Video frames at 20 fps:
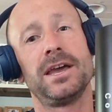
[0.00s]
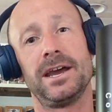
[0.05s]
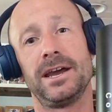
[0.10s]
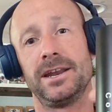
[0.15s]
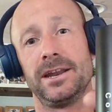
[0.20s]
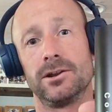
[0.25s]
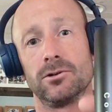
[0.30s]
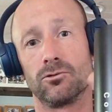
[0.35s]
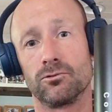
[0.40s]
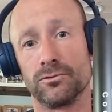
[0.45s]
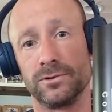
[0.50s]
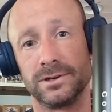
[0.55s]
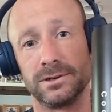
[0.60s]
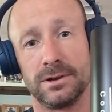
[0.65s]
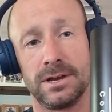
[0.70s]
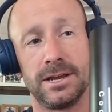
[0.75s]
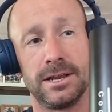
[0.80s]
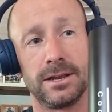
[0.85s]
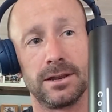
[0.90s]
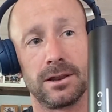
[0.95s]
and
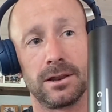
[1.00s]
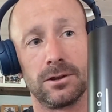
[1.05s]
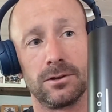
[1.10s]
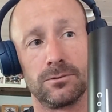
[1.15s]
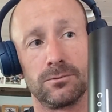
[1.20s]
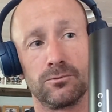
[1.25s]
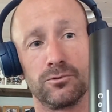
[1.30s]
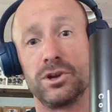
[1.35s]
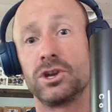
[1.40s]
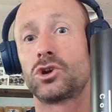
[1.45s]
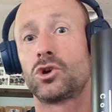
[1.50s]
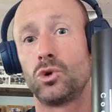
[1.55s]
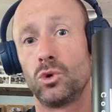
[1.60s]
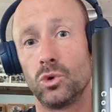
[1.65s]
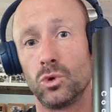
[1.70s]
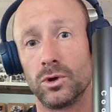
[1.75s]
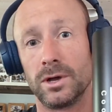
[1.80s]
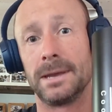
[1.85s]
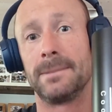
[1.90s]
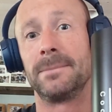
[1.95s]
it'll
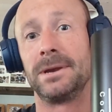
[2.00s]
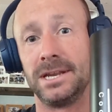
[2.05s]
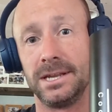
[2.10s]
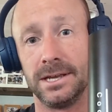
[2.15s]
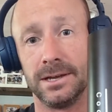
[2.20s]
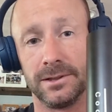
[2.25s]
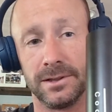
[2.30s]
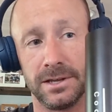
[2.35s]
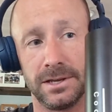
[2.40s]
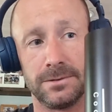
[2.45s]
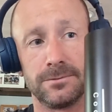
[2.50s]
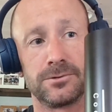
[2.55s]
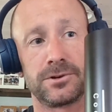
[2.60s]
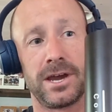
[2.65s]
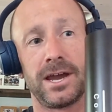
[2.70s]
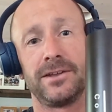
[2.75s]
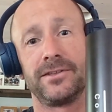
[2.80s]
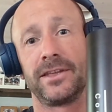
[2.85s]
recool immediately, okay?